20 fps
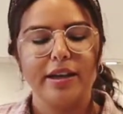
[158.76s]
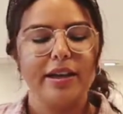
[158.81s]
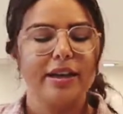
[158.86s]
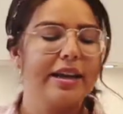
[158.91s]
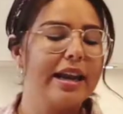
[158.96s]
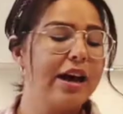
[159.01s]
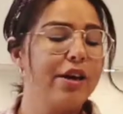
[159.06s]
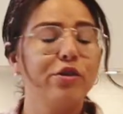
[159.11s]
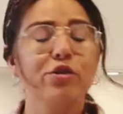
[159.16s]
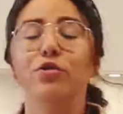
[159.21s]

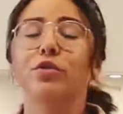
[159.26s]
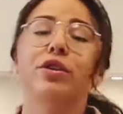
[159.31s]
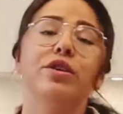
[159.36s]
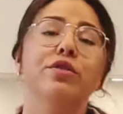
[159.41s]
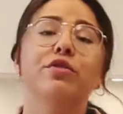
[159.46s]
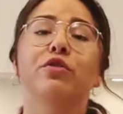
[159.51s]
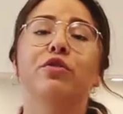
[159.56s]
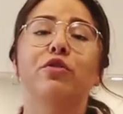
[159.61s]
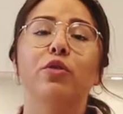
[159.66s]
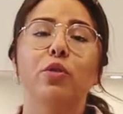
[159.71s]
Now you
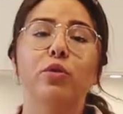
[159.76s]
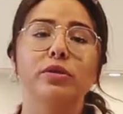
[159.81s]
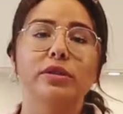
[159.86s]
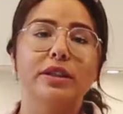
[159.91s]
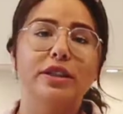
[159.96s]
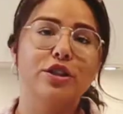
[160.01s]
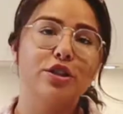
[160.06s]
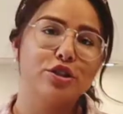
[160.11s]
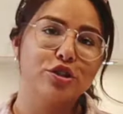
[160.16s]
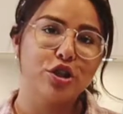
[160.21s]
can fold
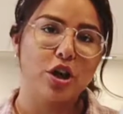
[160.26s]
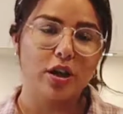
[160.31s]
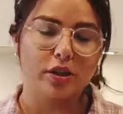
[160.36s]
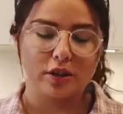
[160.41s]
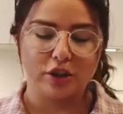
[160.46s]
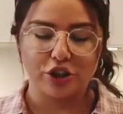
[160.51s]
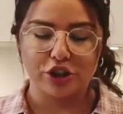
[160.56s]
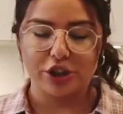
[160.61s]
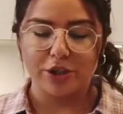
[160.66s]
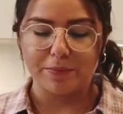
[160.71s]
in your
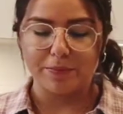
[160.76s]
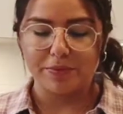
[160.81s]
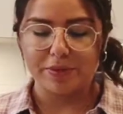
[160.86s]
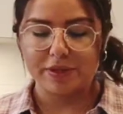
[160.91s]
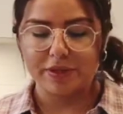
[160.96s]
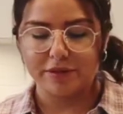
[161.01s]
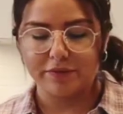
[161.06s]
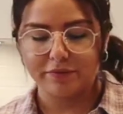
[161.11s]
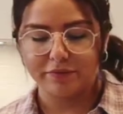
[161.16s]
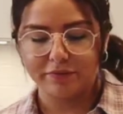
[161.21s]
chocolate
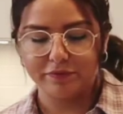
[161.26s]
chips.